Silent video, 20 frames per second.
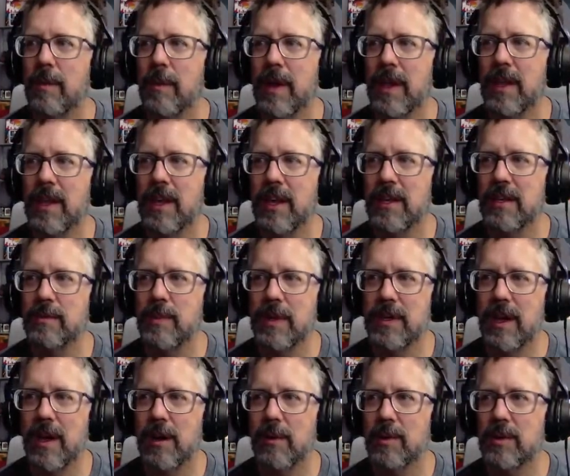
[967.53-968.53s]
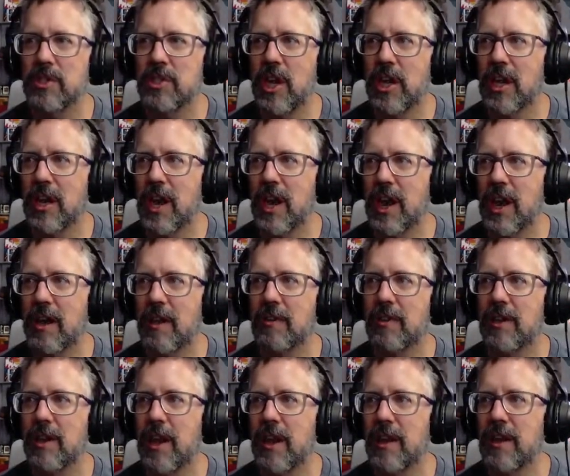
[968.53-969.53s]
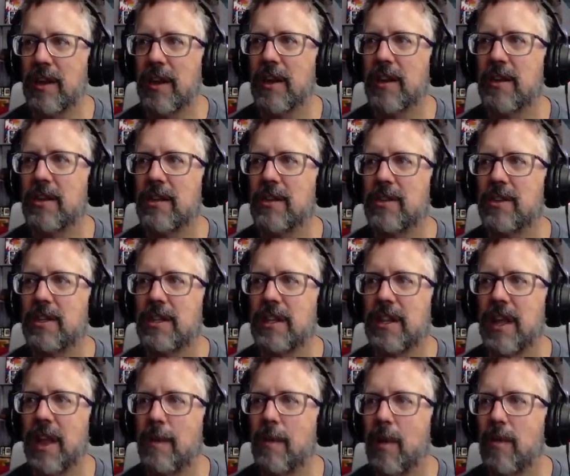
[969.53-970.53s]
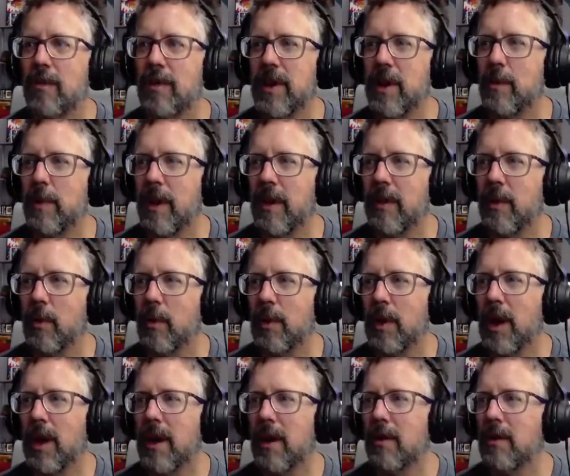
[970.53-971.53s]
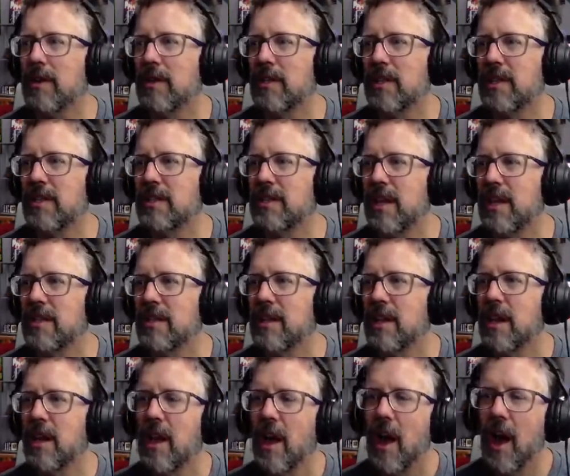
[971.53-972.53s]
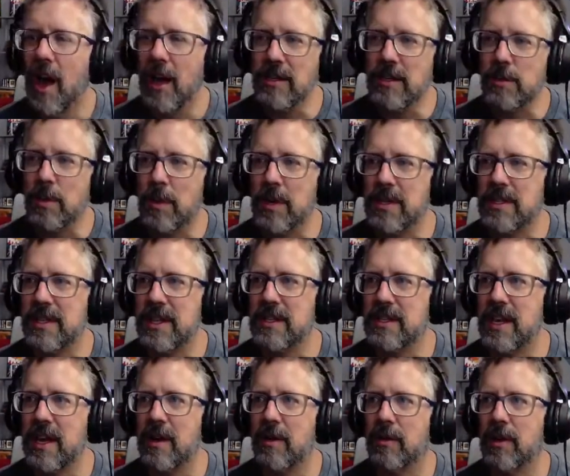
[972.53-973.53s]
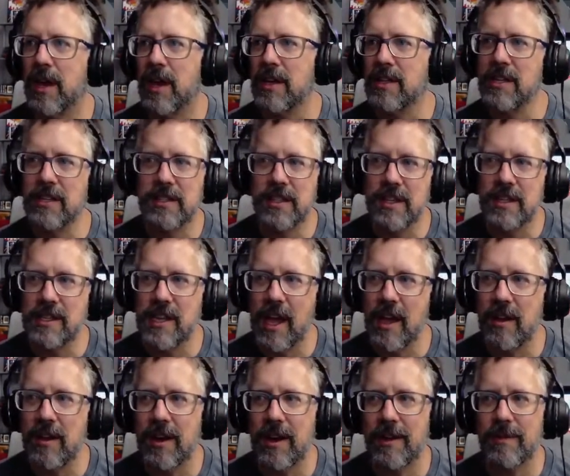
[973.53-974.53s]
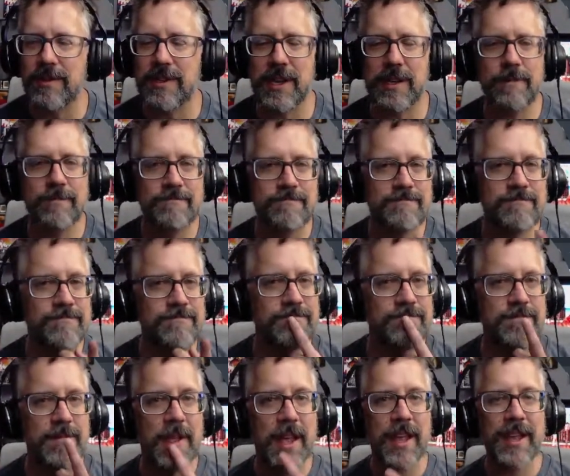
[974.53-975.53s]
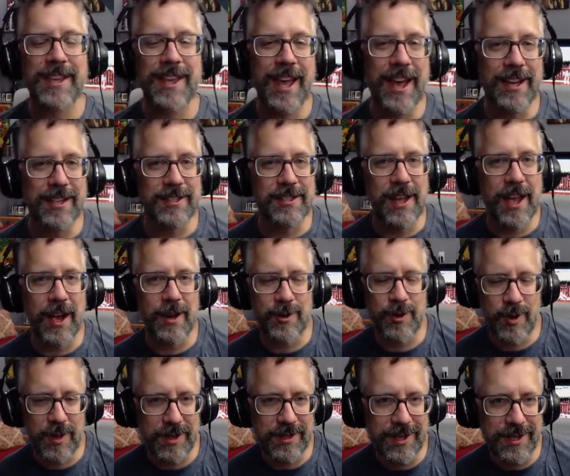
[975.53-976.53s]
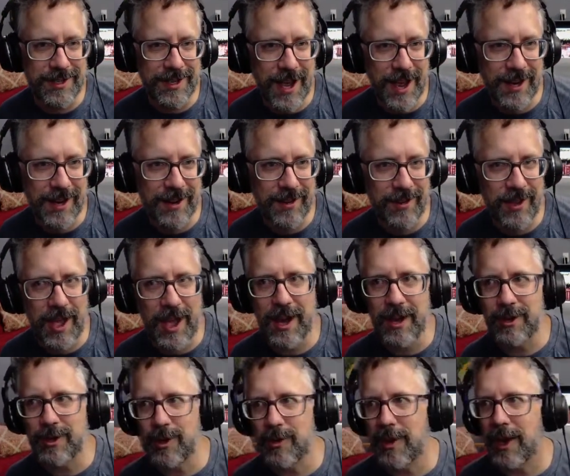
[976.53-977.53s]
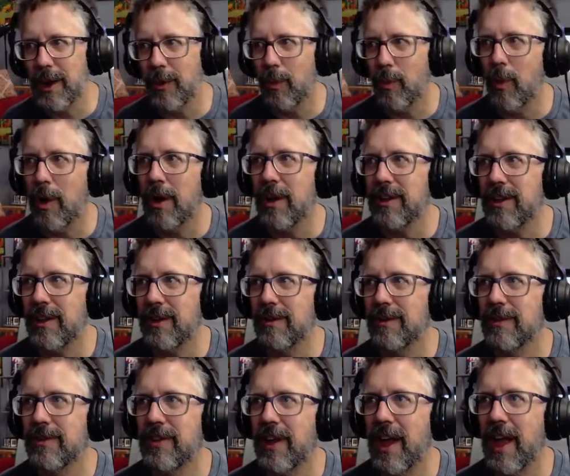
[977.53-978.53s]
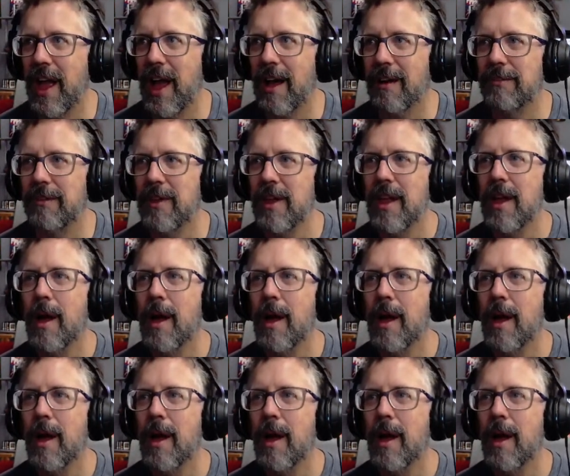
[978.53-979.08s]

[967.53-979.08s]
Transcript: kids, my daughter, was checking it out, and she came over here by the water, and she says, "I just want to sit down. Can I just sit down?" And I was like, yes, actually, that's exactly the attitude that I want you to have.